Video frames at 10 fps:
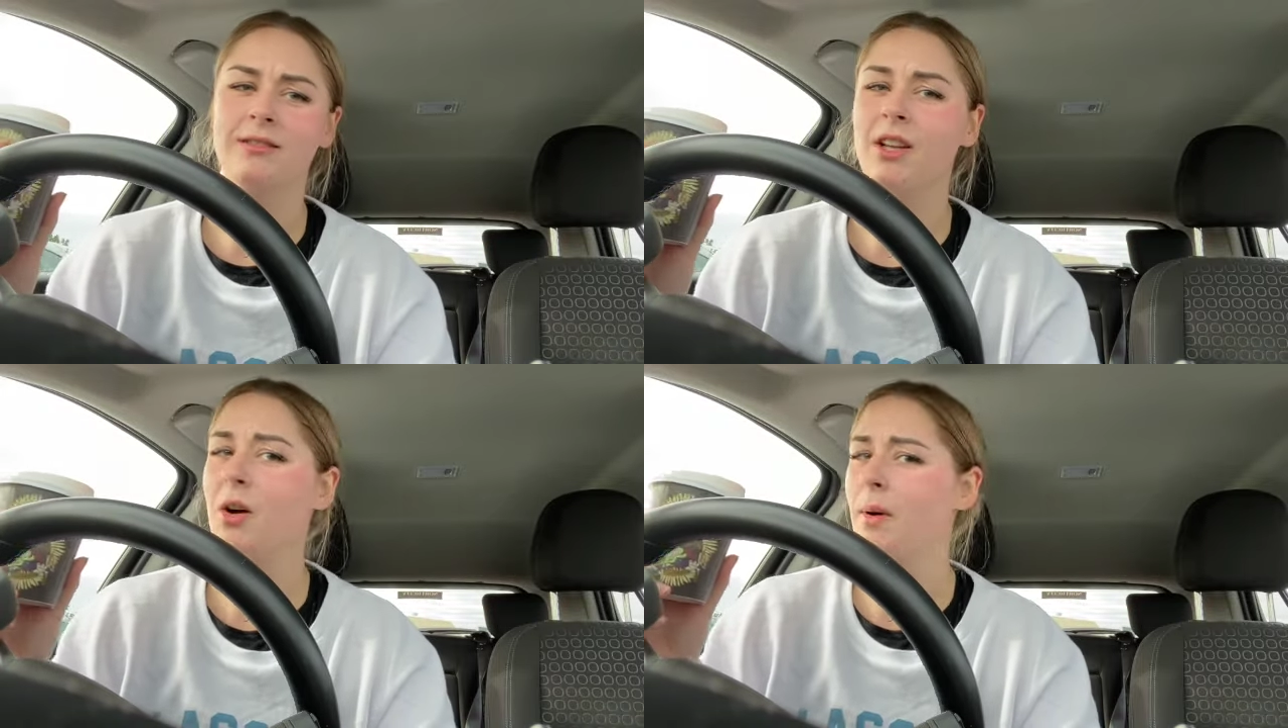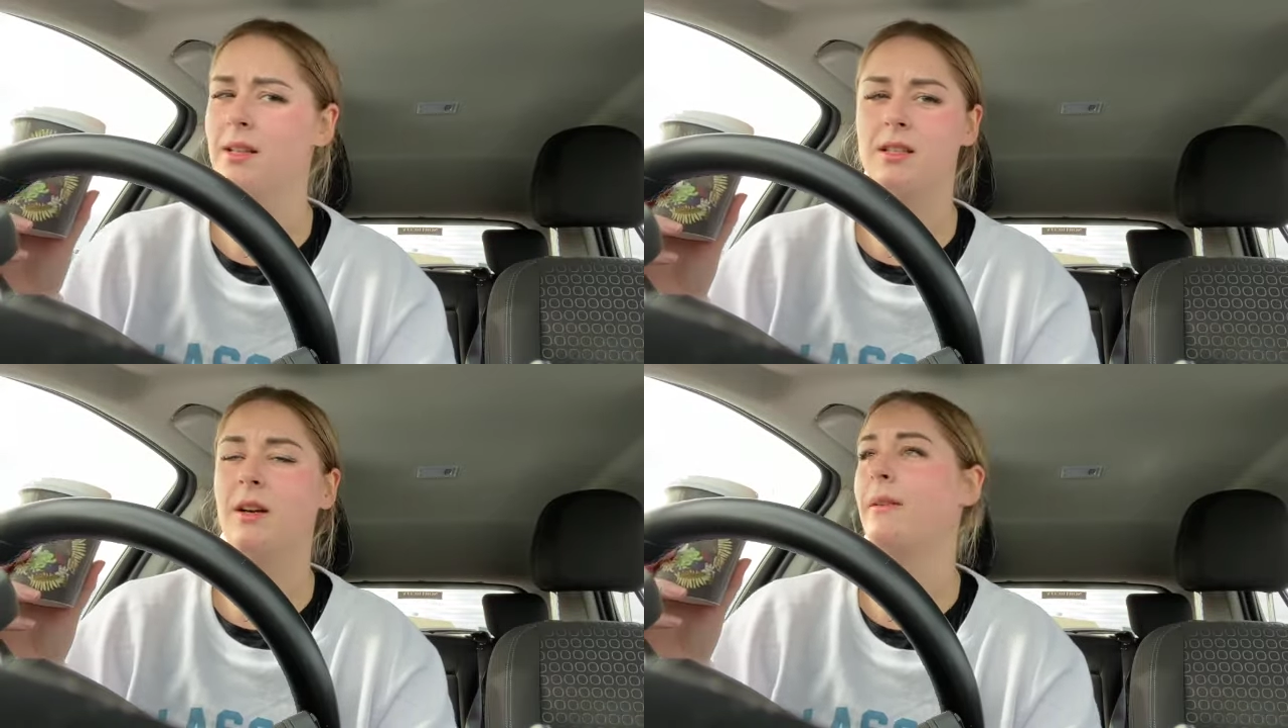No
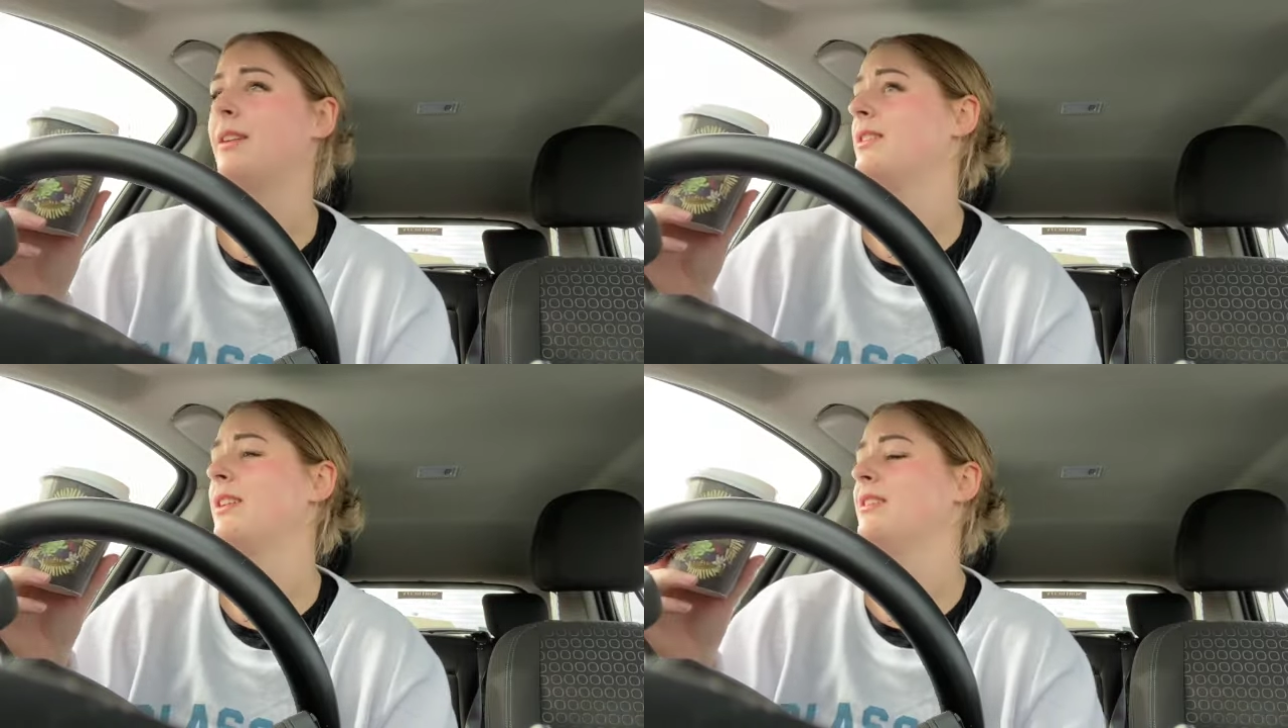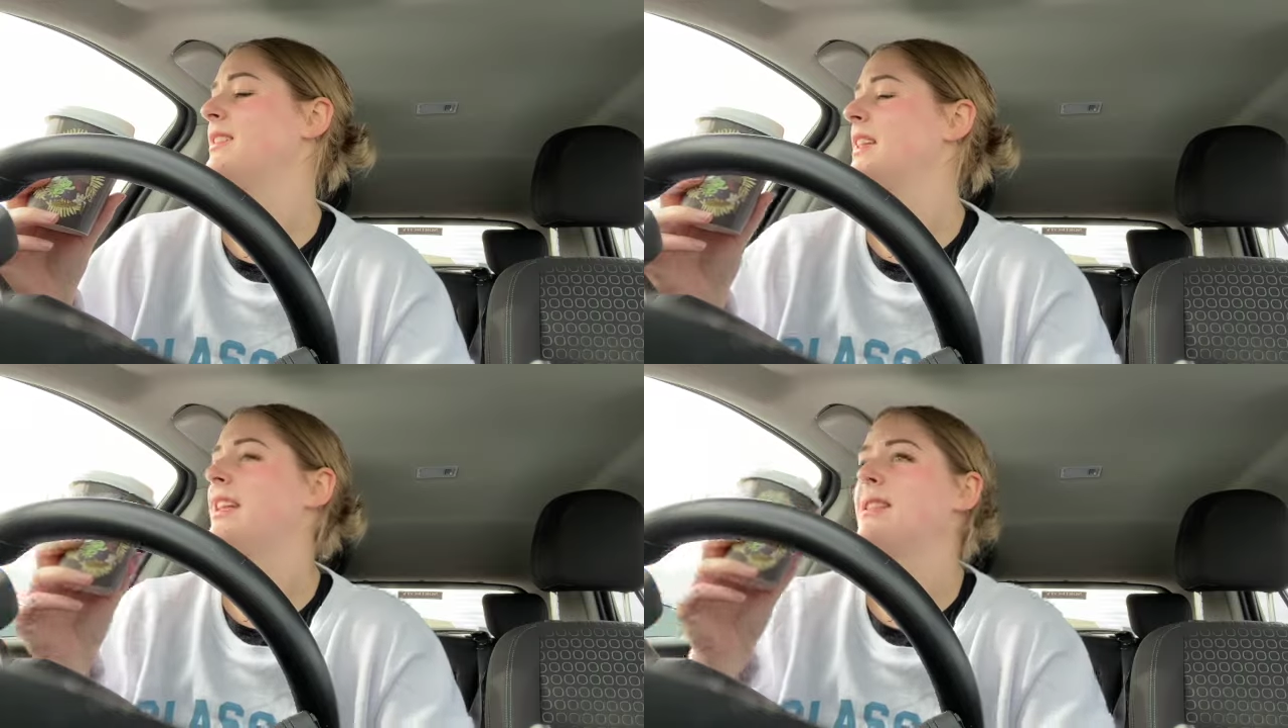one's going on
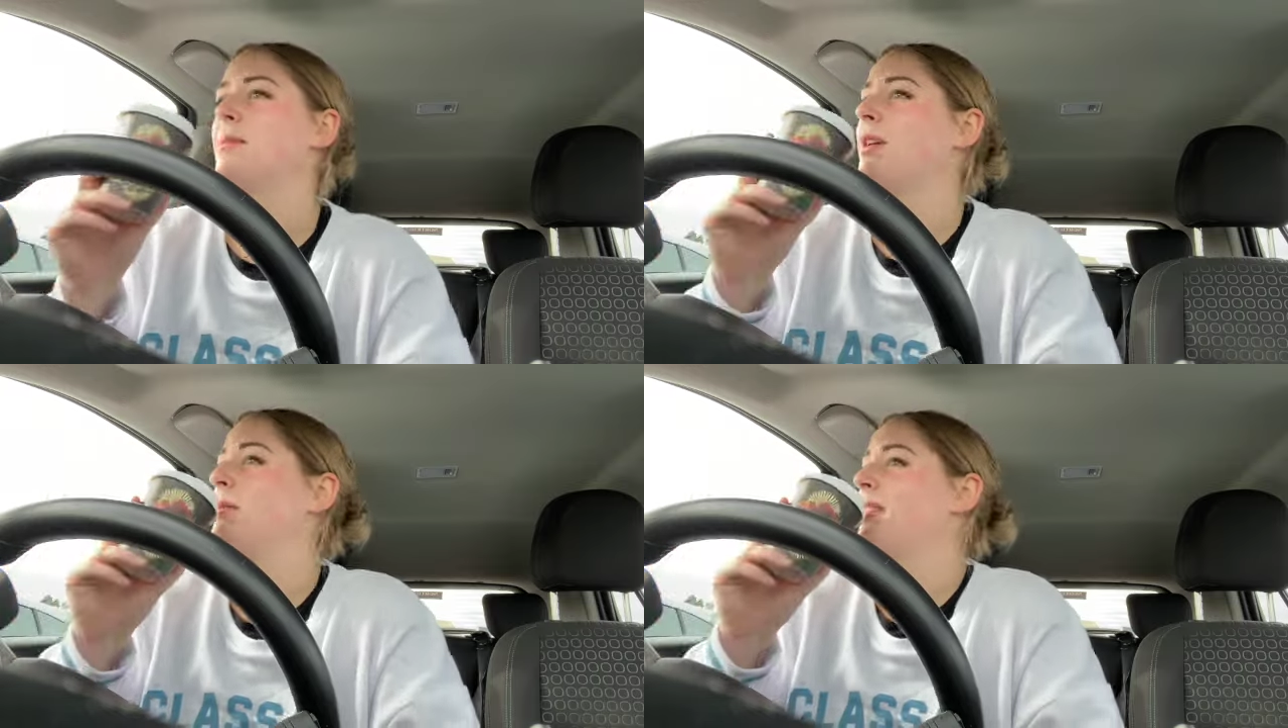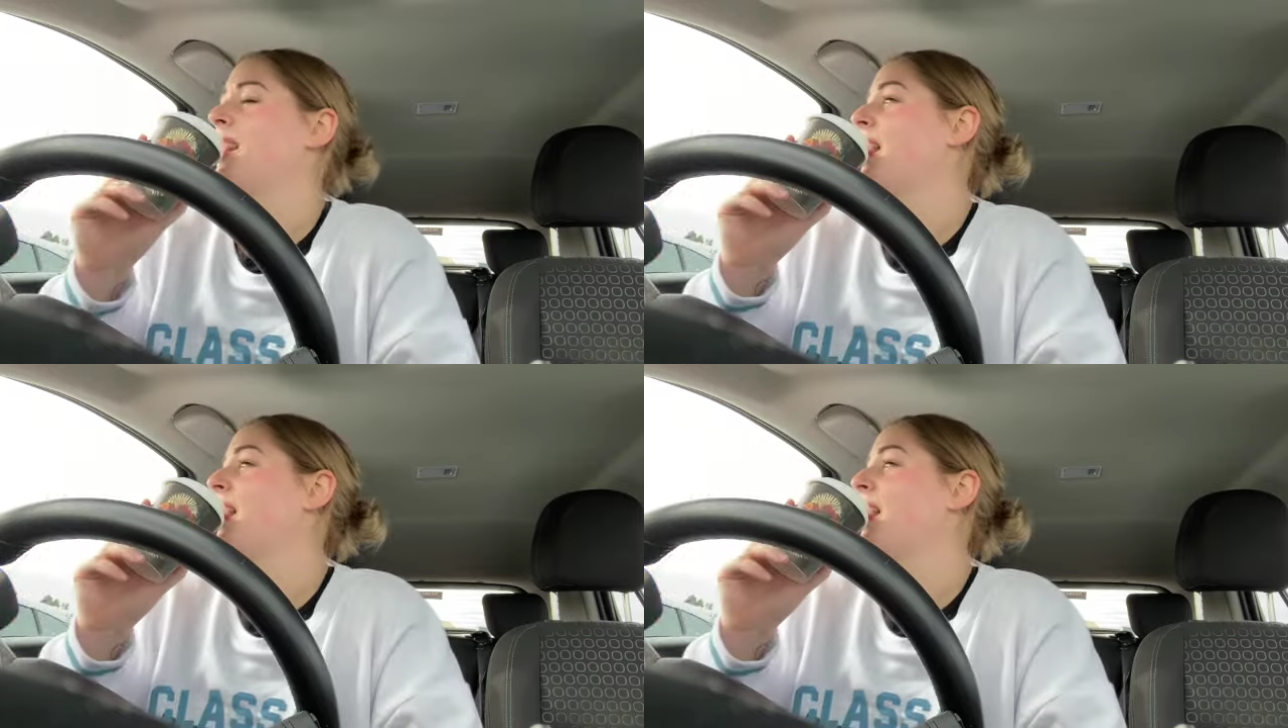holiday at the moment